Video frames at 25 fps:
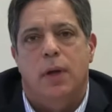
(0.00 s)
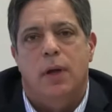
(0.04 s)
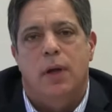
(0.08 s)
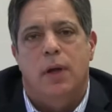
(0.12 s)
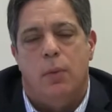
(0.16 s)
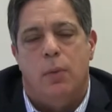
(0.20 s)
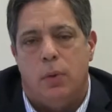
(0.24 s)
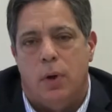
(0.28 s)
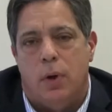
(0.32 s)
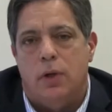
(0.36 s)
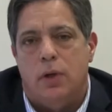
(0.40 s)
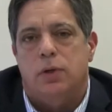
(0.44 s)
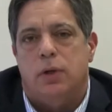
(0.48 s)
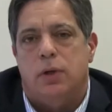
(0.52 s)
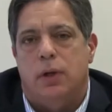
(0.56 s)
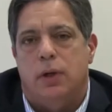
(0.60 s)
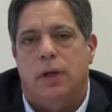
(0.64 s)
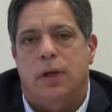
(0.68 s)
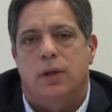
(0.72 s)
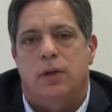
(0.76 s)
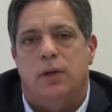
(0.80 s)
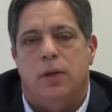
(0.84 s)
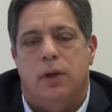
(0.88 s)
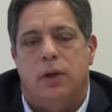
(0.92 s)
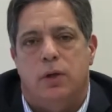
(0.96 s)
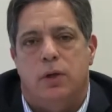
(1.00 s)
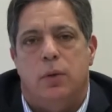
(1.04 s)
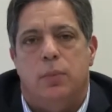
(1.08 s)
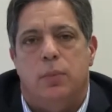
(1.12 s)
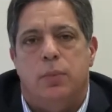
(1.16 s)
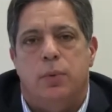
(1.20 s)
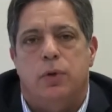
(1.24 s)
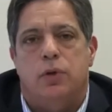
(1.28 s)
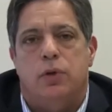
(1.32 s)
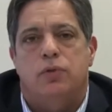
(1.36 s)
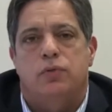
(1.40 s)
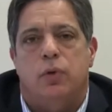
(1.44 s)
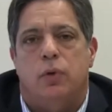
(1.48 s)
And we're also going to continue to
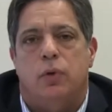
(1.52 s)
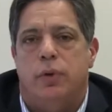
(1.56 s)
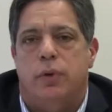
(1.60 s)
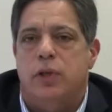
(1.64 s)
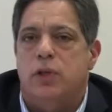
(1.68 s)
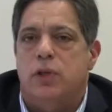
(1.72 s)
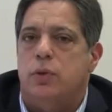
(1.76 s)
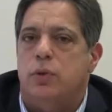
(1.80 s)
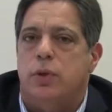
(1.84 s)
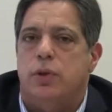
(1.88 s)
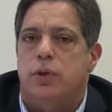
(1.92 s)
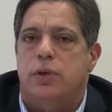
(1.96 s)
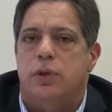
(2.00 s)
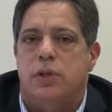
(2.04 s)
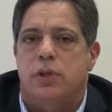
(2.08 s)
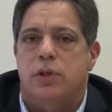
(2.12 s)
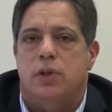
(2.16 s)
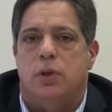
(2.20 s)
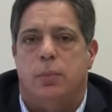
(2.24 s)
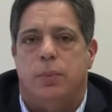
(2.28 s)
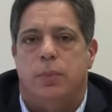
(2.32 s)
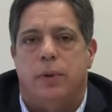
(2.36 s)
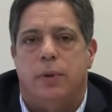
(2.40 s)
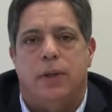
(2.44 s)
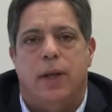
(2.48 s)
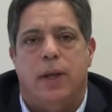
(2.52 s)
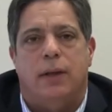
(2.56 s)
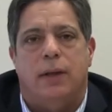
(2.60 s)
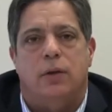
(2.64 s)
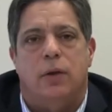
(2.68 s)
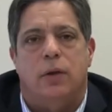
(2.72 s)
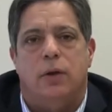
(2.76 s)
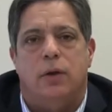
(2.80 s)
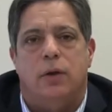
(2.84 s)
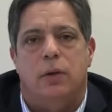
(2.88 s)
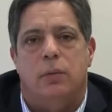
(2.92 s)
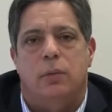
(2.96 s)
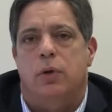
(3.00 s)
push for resources to protect our
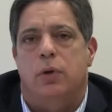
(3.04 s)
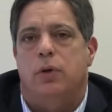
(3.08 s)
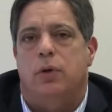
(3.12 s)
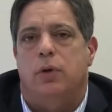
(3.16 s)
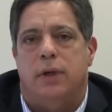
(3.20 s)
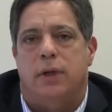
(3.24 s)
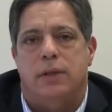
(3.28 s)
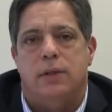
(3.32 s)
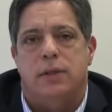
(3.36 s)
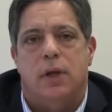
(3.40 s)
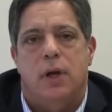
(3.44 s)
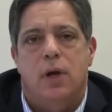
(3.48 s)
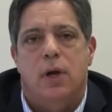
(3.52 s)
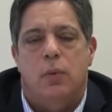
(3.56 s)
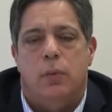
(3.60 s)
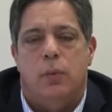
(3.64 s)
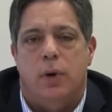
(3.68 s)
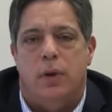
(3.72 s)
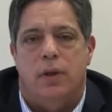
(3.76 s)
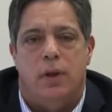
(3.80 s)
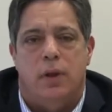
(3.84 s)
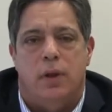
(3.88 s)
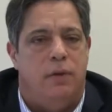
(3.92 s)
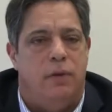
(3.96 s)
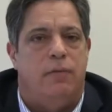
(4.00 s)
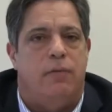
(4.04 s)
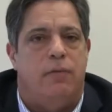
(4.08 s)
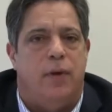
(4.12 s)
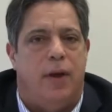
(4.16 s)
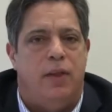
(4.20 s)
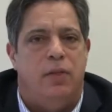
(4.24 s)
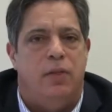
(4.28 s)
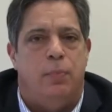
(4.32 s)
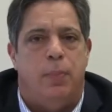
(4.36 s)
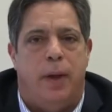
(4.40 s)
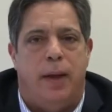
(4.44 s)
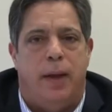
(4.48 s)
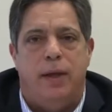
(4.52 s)
communities, whether they be
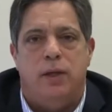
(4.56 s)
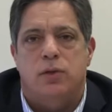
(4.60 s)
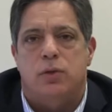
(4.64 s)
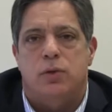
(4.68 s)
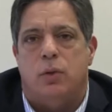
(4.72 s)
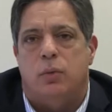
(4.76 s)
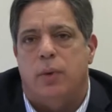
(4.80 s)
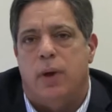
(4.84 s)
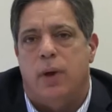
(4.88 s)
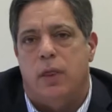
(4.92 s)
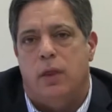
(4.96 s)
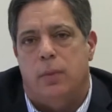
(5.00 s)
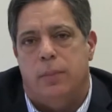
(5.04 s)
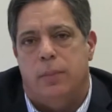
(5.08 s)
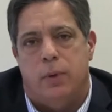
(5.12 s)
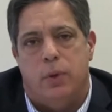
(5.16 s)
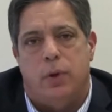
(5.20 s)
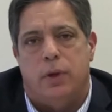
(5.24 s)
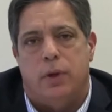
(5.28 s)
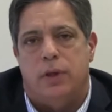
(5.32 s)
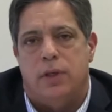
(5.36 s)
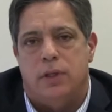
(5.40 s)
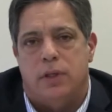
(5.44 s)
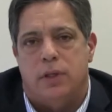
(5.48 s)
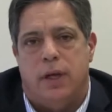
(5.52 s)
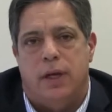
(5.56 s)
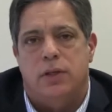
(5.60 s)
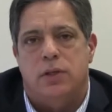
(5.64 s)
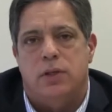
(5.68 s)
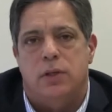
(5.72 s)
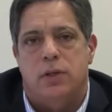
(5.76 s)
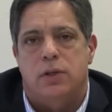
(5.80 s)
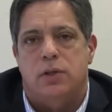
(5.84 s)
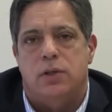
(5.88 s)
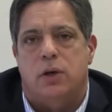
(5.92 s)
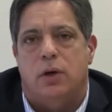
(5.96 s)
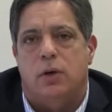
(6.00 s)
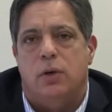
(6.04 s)
faith-based or whether it be
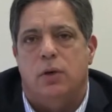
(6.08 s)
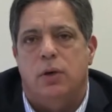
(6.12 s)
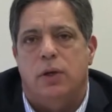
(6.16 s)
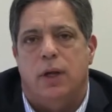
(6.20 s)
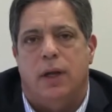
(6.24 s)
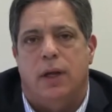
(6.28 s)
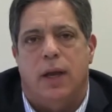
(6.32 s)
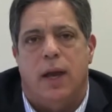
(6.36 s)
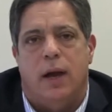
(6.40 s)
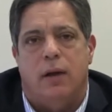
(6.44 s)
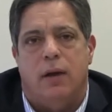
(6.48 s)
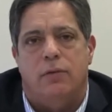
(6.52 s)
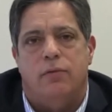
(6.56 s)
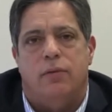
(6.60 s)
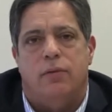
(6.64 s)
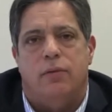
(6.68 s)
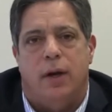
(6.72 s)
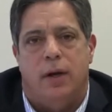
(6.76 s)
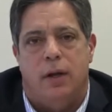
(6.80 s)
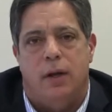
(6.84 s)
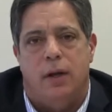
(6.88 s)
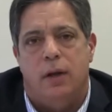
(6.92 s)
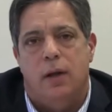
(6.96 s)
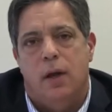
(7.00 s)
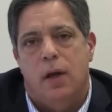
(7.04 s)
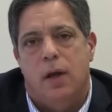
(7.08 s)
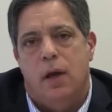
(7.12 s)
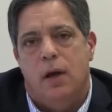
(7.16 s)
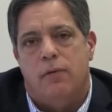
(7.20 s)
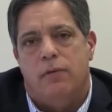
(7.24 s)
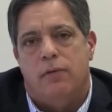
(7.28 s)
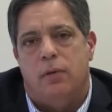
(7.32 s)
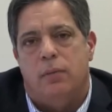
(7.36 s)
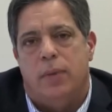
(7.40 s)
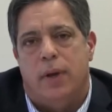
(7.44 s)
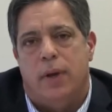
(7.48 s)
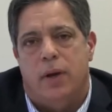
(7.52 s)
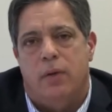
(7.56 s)
organizations that are looking out and fighting
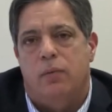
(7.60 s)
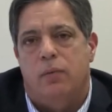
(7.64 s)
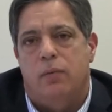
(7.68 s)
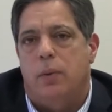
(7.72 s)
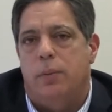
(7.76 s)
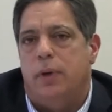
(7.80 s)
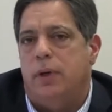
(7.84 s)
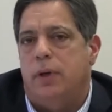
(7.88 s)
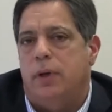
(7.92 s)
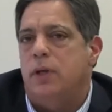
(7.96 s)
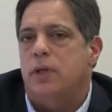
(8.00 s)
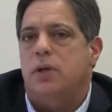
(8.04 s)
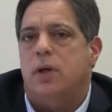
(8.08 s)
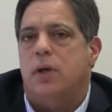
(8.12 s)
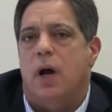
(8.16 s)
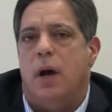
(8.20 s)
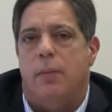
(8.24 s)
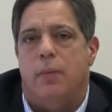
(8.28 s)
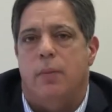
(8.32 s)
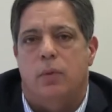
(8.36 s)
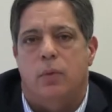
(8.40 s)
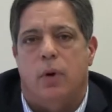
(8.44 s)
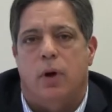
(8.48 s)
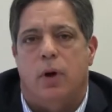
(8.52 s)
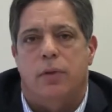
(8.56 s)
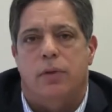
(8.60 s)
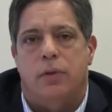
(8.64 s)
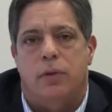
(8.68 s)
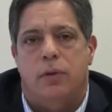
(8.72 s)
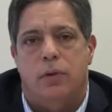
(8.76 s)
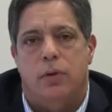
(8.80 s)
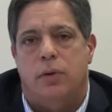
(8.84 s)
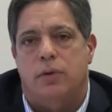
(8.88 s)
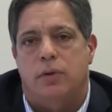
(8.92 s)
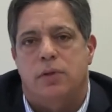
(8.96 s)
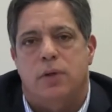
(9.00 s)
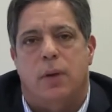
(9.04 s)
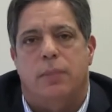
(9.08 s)
for men and women in this Commonwealth who
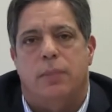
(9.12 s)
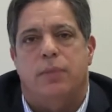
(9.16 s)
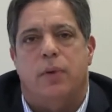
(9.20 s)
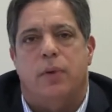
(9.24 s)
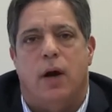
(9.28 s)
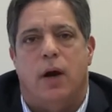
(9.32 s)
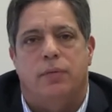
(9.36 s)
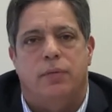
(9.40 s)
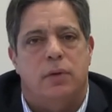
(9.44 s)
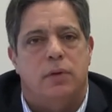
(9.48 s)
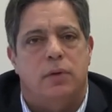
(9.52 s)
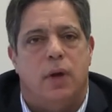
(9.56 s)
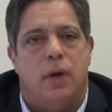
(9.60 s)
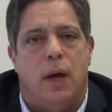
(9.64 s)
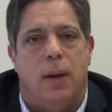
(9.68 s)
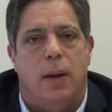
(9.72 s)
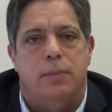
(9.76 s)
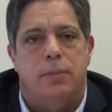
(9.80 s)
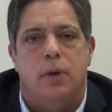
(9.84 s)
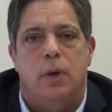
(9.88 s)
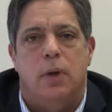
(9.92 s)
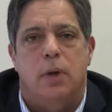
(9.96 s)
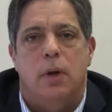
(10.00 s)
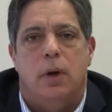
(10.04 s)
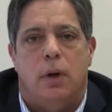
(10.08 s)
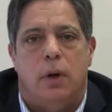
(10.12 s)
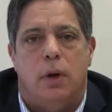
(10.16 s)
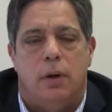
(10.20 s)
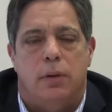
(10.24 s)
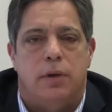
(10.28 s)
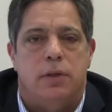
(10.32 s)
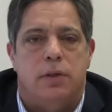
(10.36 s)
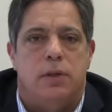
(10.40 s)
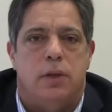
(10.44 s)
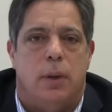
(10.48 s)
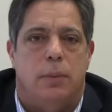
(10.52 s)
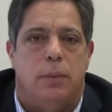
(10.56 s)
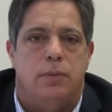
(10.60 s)
oftentimes are the
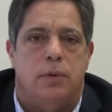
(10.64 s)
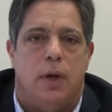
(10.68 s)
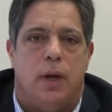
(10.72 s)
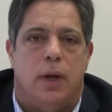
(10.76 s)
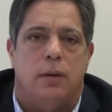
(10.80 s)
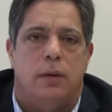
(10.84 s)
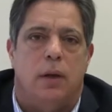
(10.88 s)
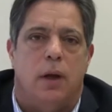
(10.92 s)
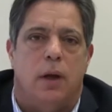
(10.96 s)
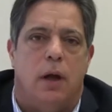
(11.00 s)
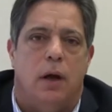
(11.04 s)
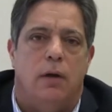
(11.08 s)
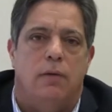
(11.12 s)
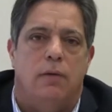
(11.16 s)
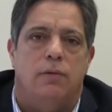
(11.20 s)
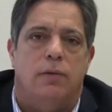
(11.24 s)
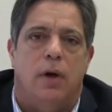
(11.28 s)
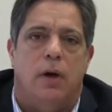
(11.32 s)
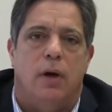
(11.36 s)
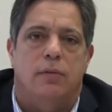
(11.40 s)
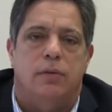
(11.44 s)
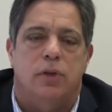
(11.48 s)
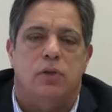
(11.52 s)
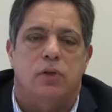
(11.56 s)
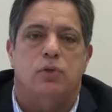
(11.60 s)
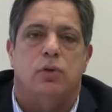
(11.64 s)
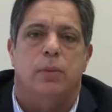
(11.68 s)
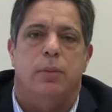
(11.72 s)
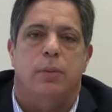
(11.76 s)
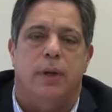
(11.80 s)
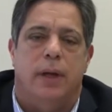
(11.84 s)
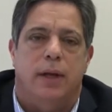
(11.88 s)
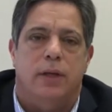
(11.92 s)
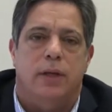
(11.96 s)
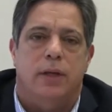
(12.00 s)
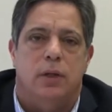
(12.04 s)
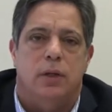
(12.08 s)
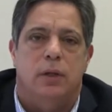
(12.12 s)
subject of, of
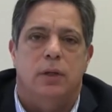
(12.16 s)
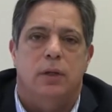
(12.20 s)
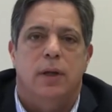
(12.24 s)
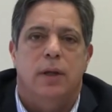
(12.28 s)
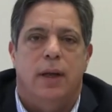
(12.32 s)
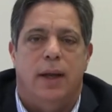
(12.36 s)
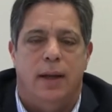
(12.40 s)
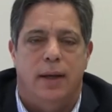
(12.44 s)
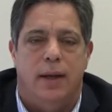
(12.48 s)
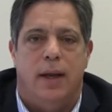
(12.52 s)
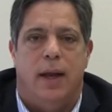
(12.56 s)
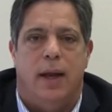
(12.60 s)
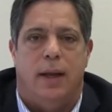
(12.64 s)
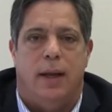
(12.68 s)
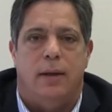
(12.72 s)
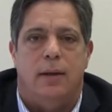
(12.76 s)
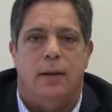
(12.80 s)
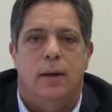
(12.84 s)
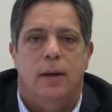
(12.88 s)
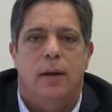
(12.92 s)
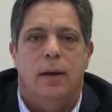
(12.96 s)
discrimination and hate.